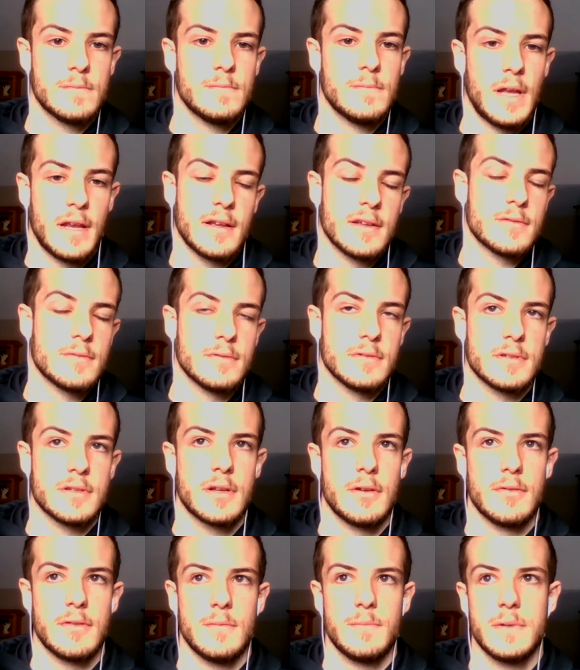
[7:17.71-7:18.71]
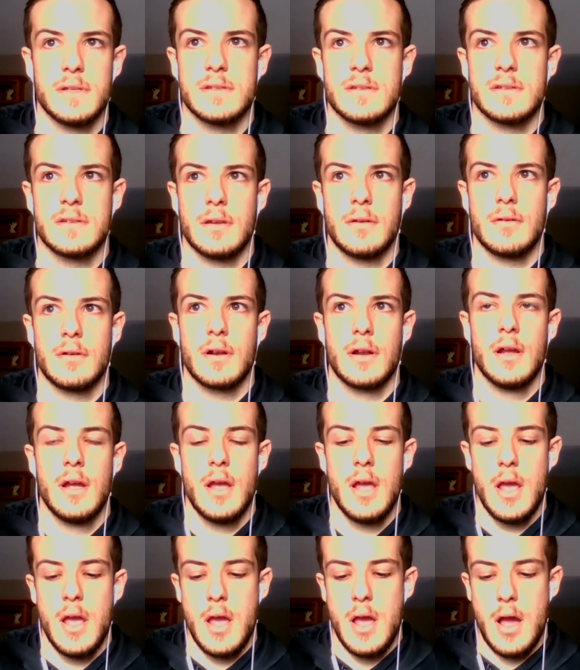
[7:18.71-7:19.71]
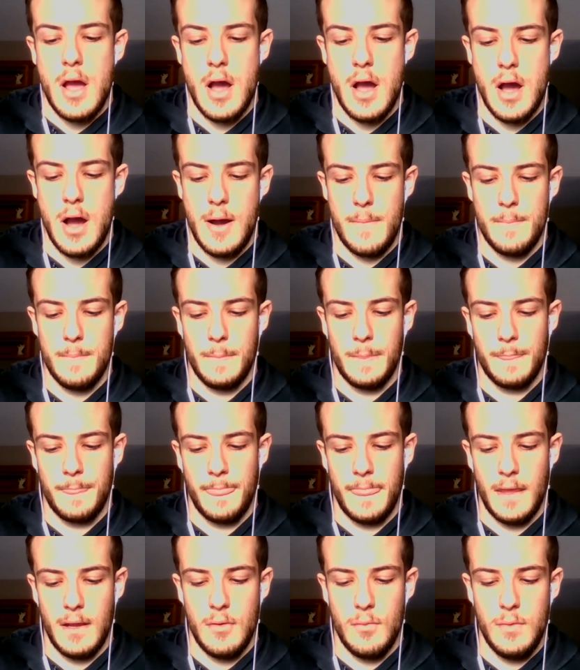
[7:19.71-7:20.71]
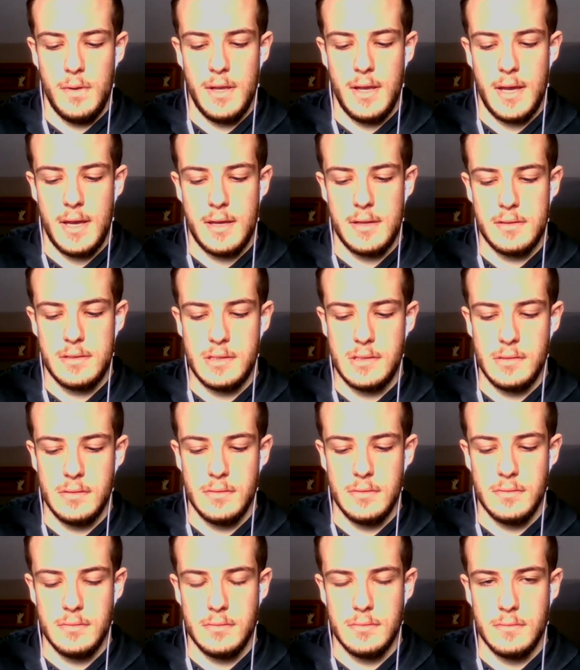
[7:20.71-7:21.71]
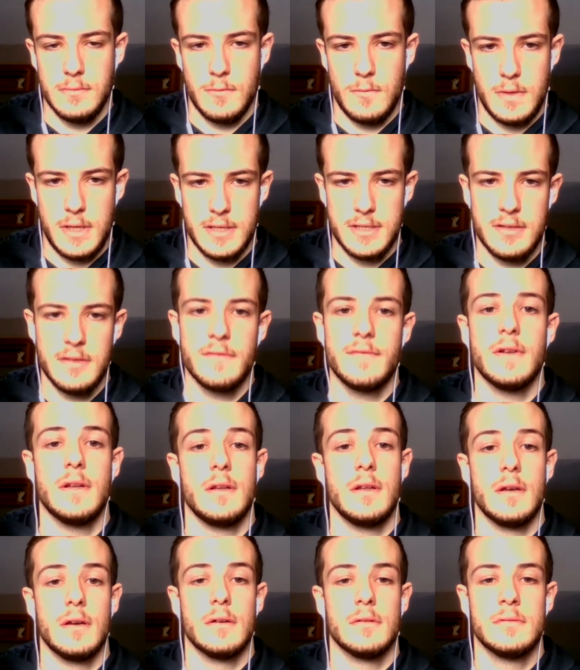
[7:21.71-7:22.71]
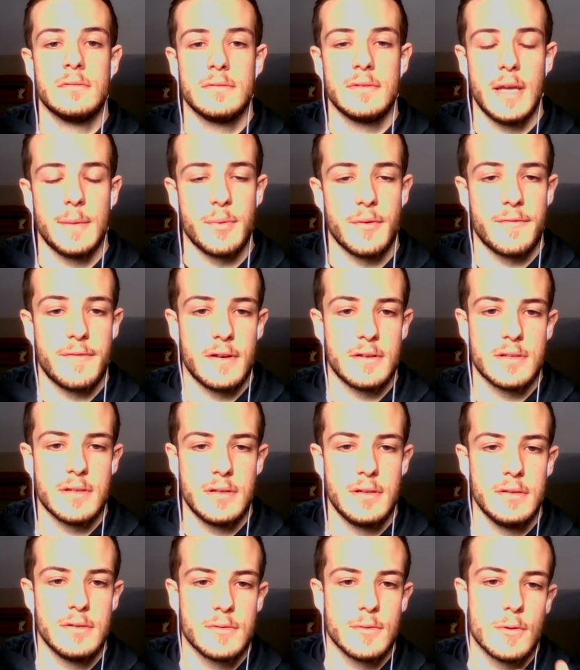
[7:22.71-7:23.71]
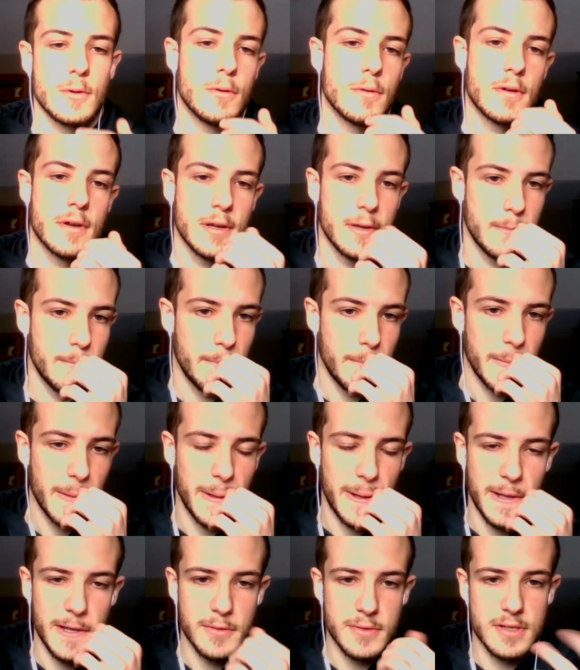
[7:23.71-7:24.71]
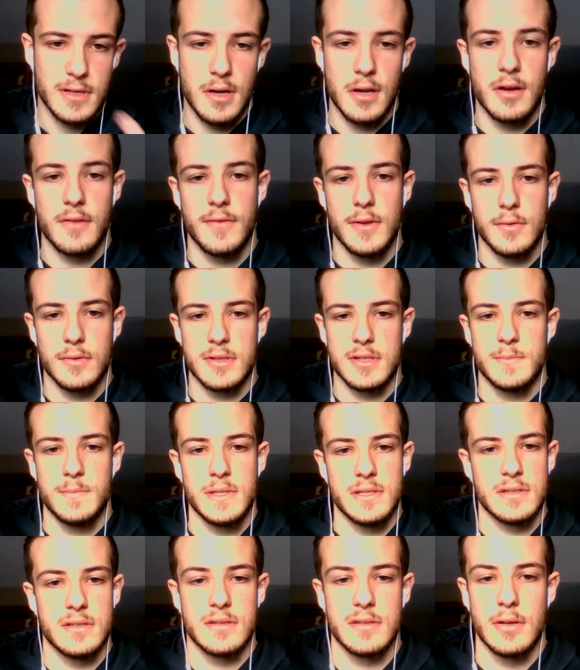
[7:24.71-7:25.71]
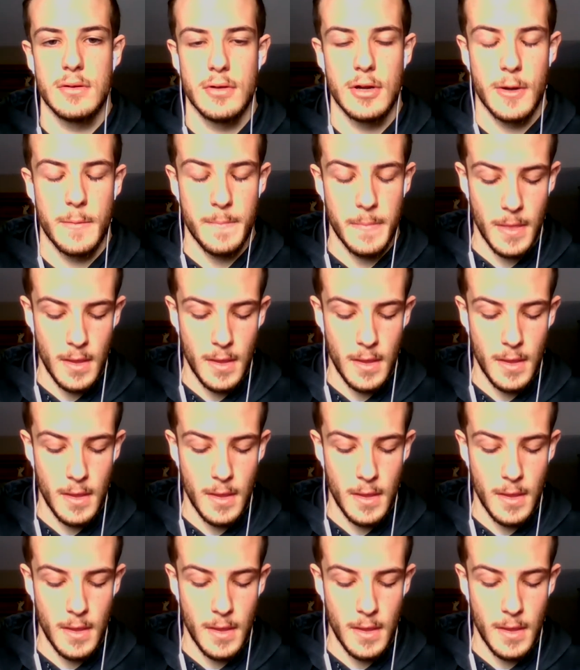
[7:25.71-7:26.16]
I guess we'll just go with a business owner. We had to watch the video that Professor Hughes recorded. It was an interview with this business owner.